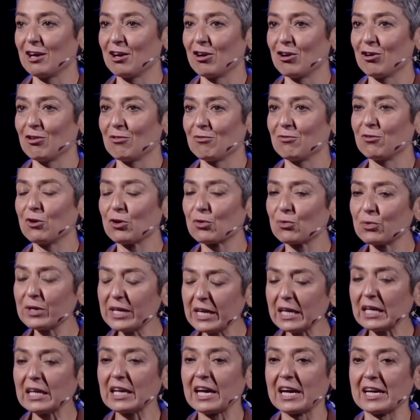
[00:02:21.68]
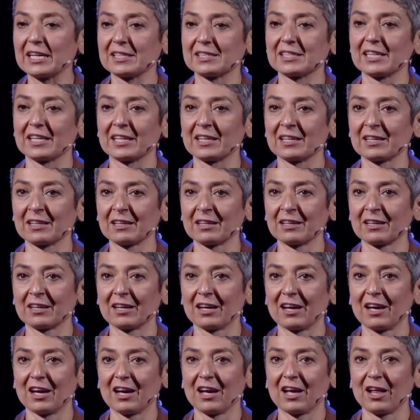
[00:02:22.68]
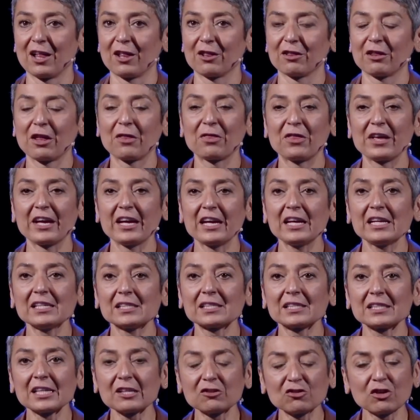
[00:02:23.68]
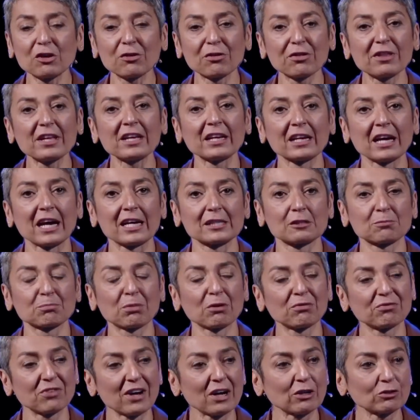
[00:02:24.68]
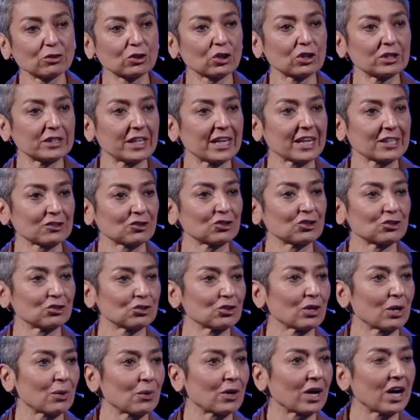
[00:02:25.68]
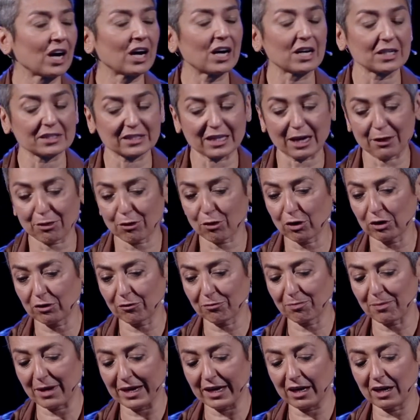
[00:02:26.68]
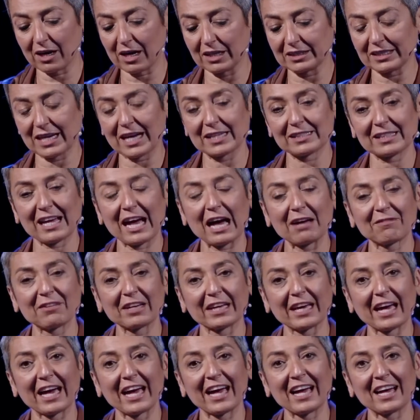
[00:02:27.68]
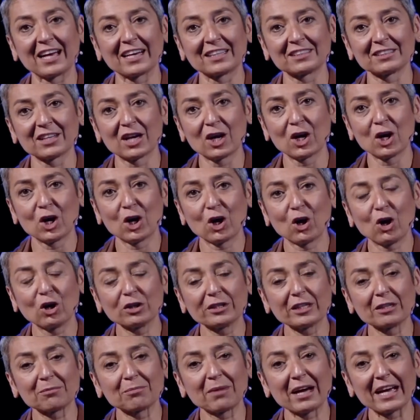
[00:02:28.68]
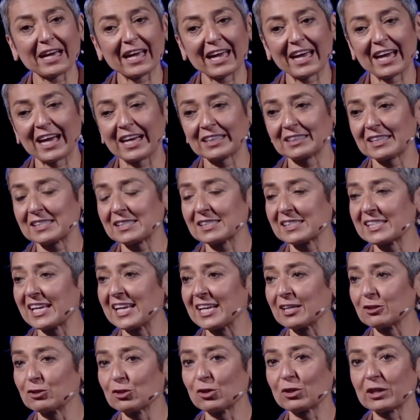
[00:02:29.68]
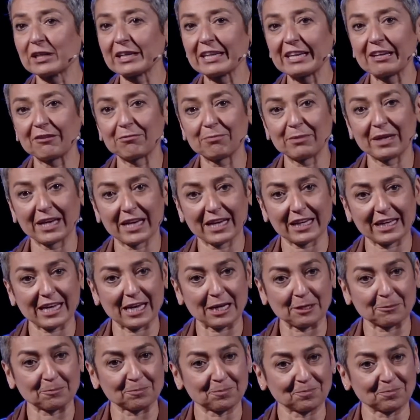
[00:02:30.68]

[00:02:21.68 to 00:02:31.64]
for realizing that there is such a thing as profound connection to our hearts. I thought of my heart as having a hand, holding my hand and saying, don't leave me again.